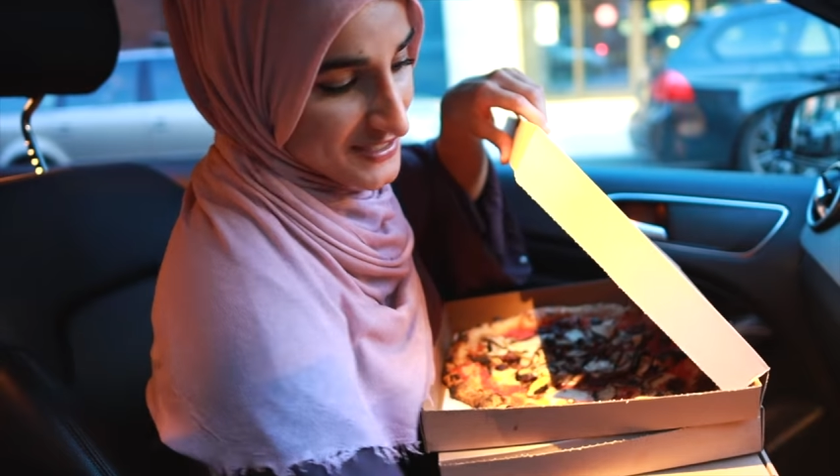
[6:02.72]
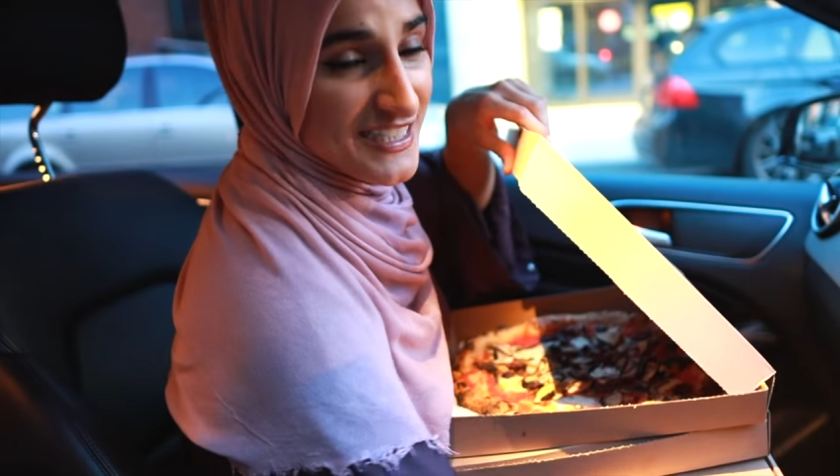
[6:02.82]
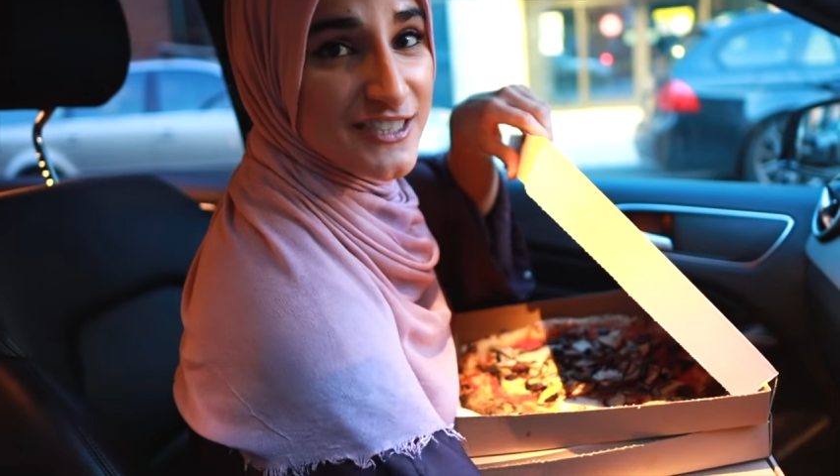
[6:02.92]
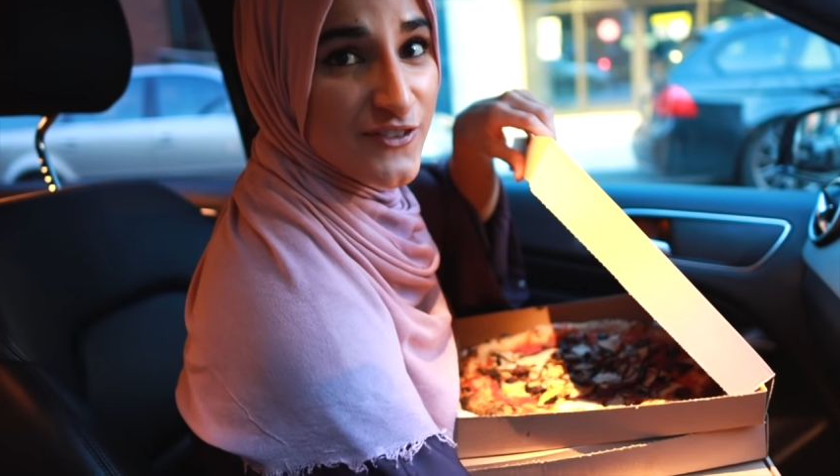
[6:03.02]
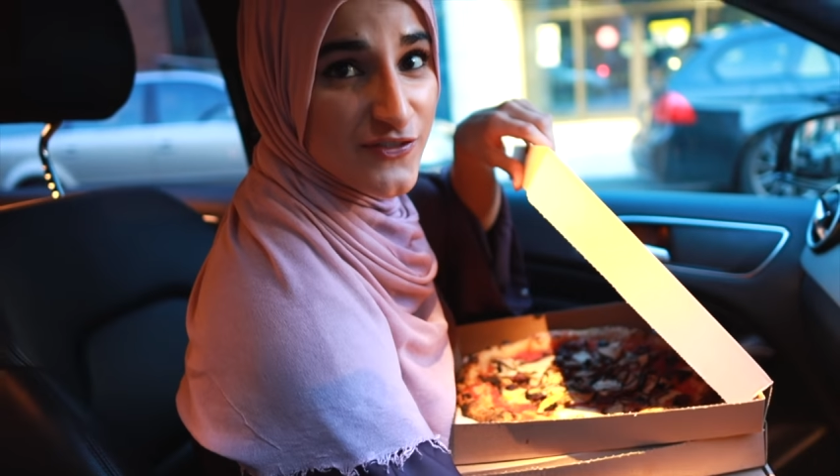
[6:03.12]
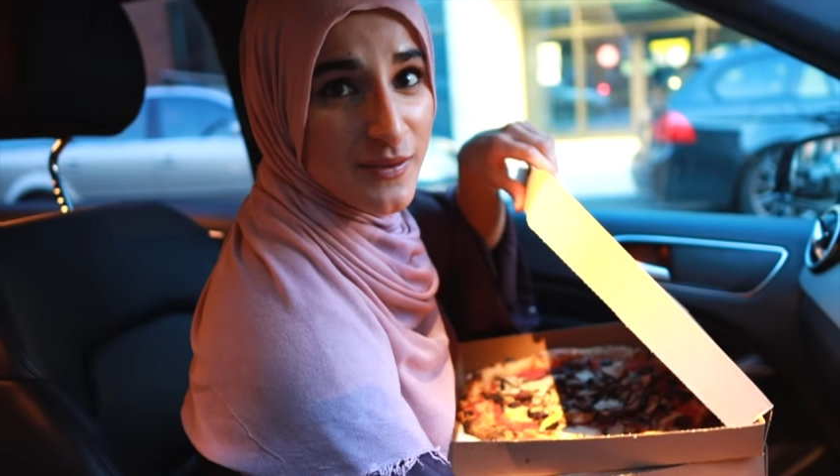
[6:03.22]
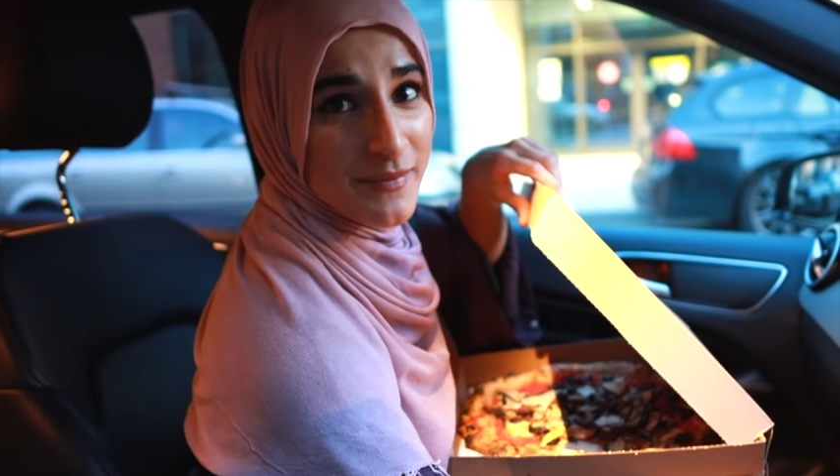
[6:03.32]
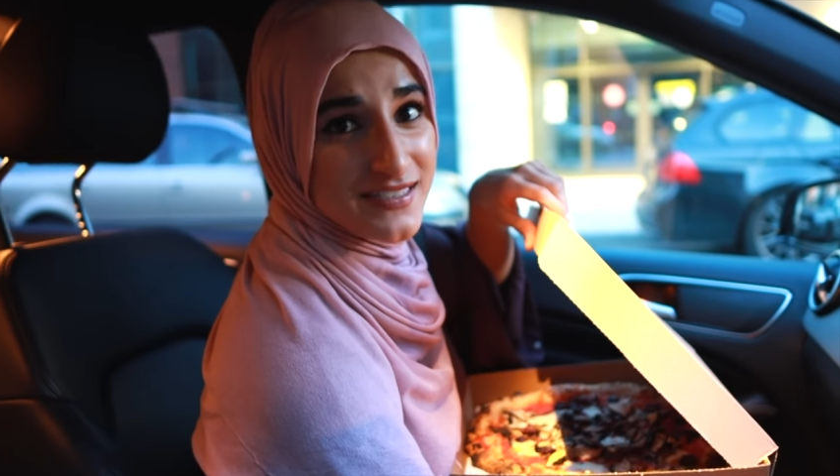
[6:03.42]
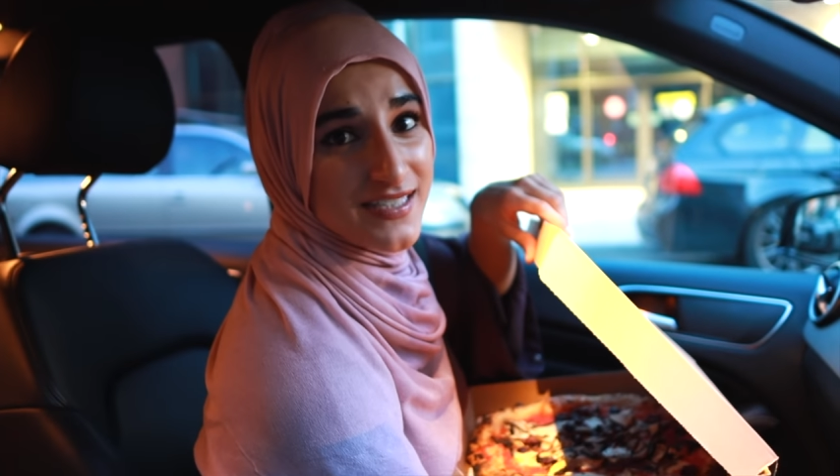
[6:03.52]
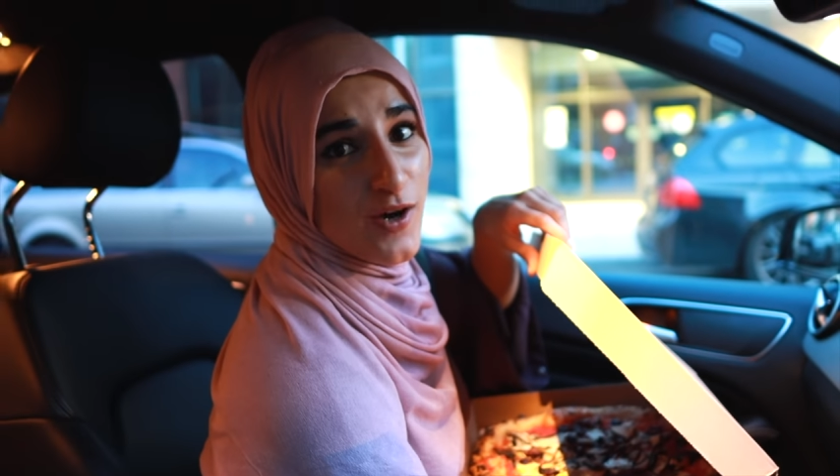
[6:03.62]
it takes fifteen
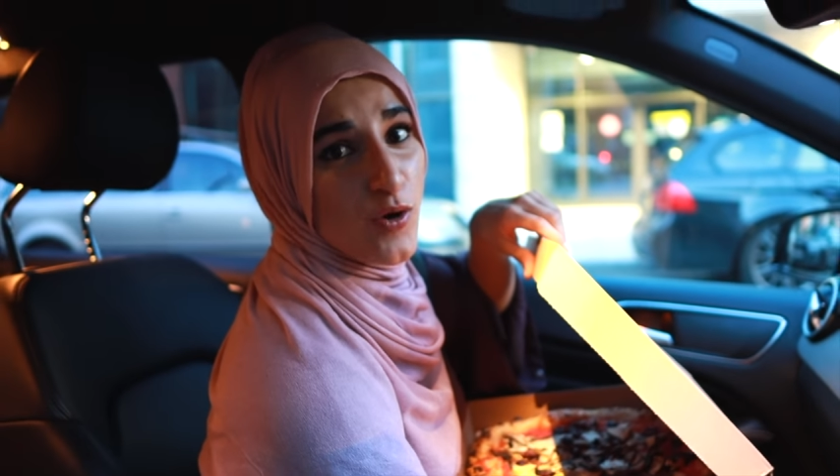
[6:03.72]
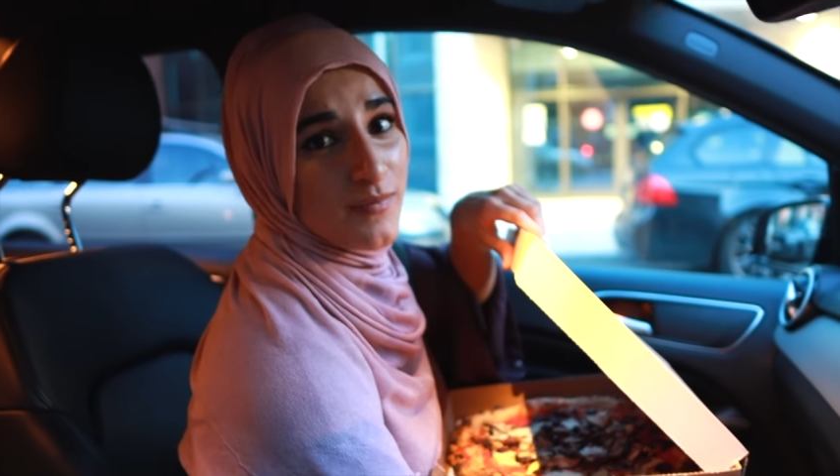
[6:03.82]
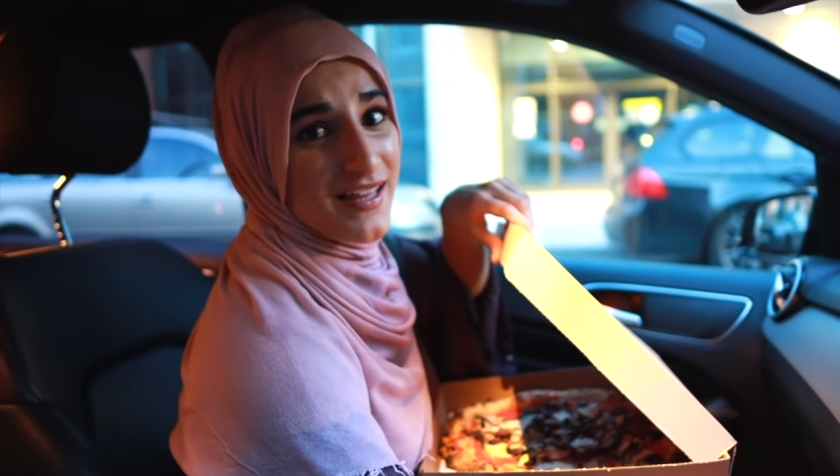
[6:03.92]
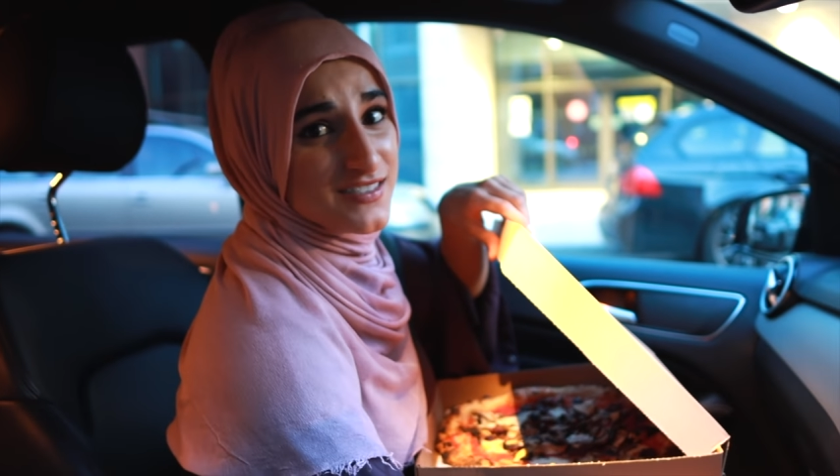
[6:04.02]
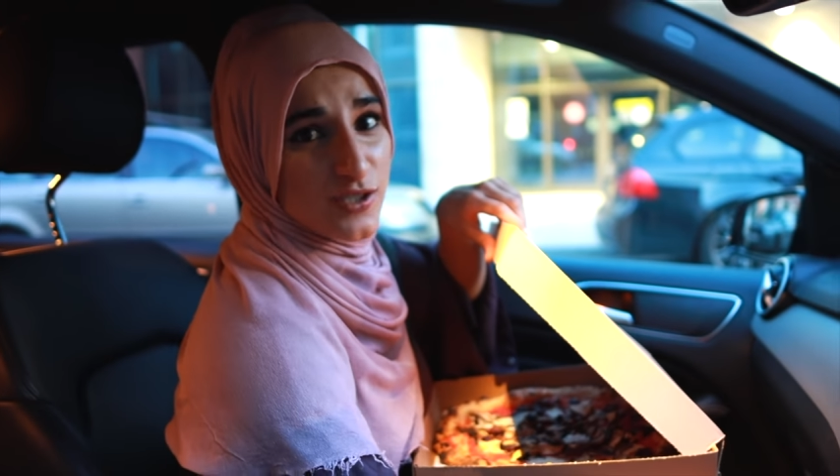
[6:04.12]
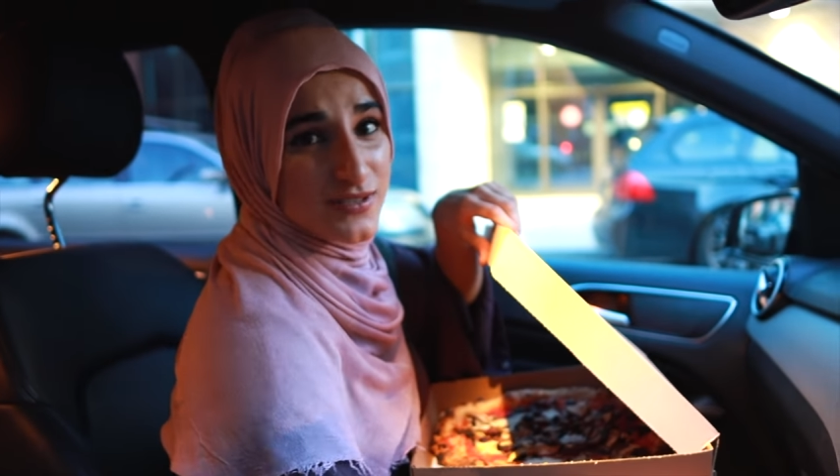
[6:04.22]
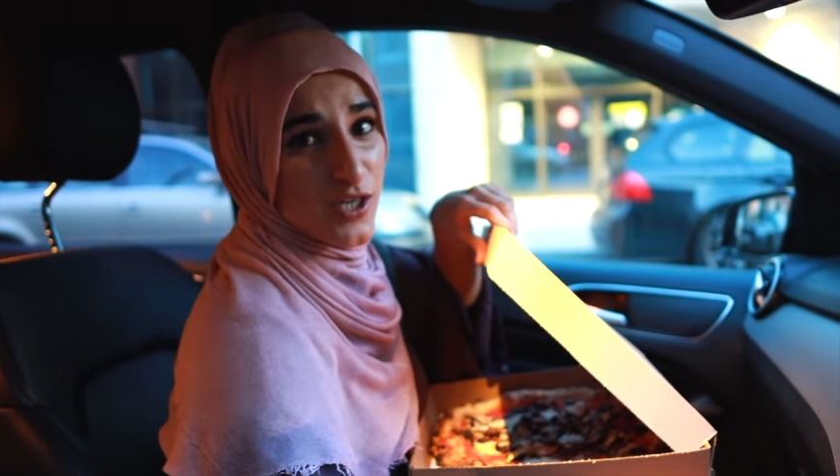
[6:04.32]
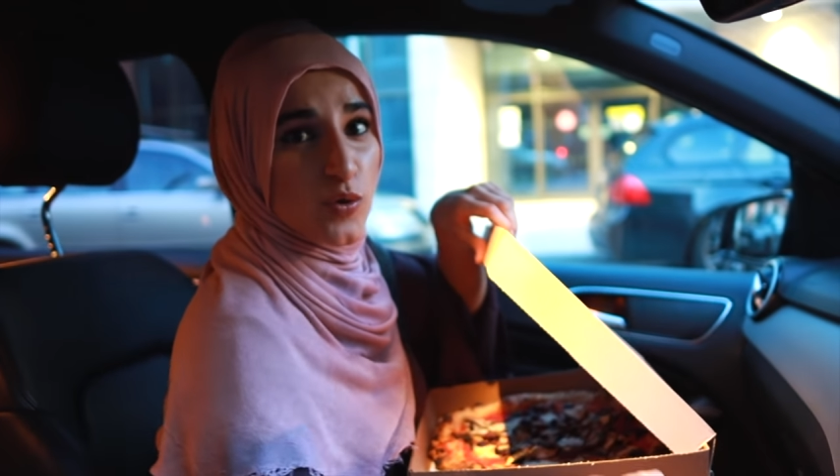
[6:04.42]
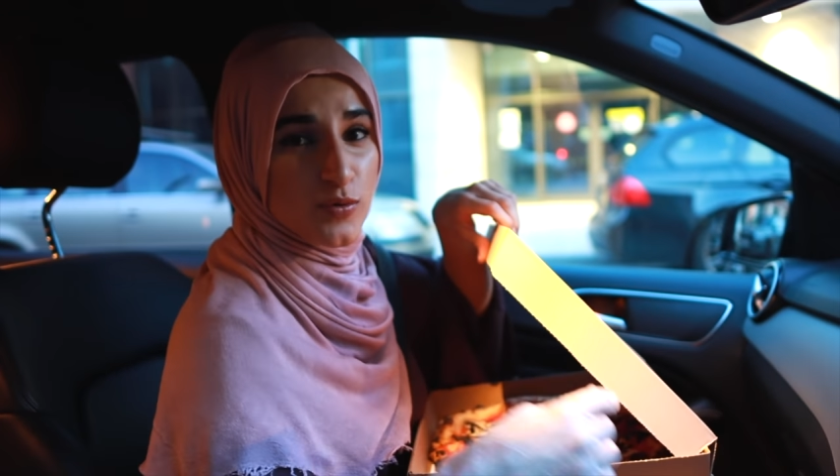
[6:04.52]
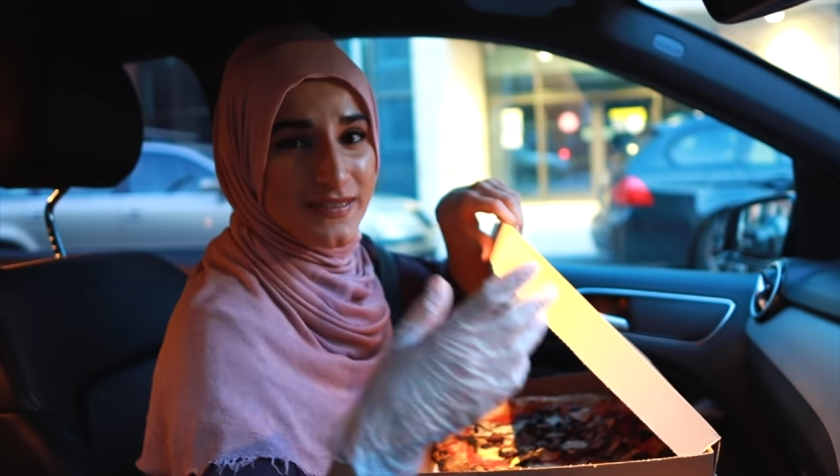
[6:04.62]
minutes to get home. That sounds like
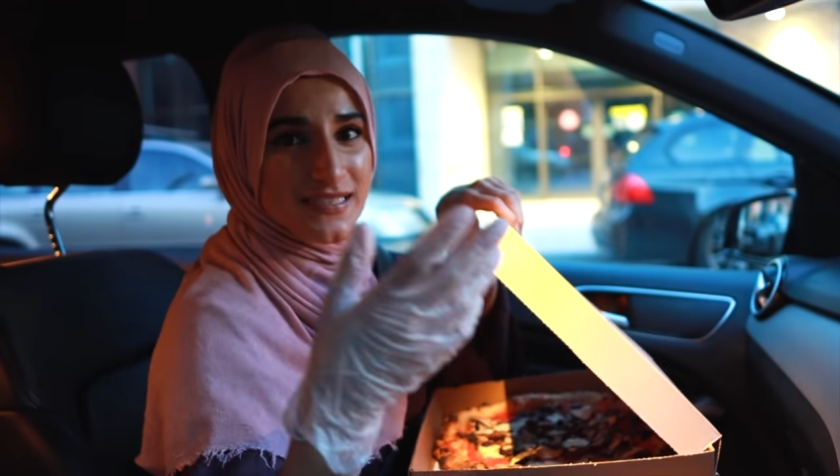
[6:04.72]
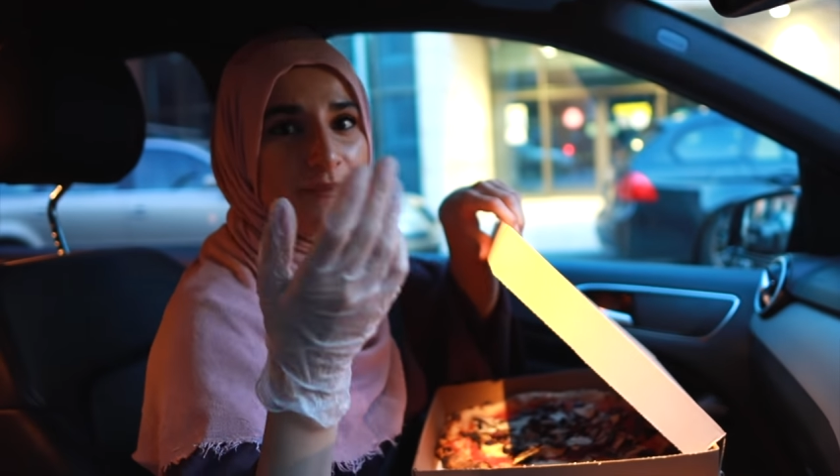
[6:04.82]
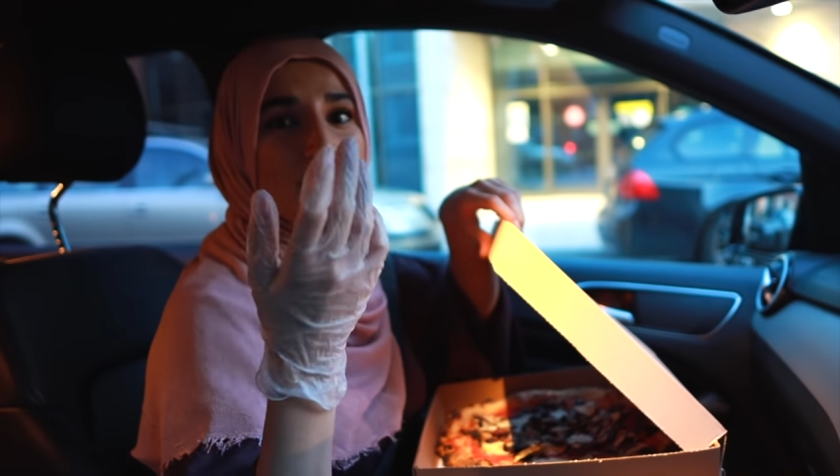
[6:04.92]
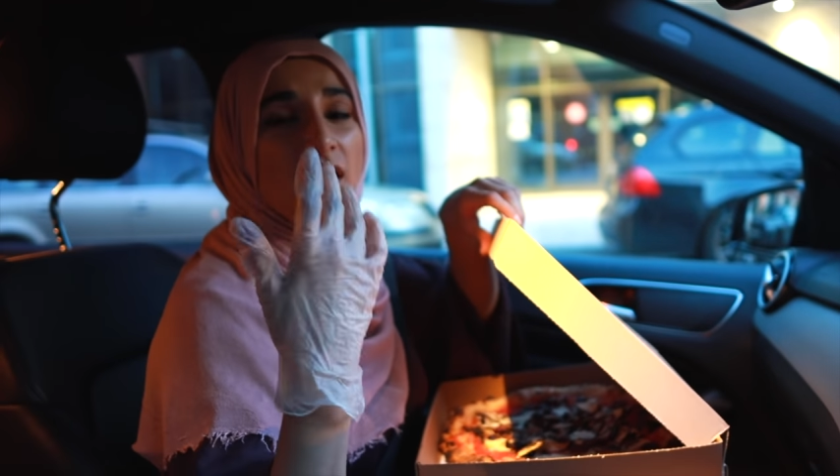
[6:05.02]
cold pizza.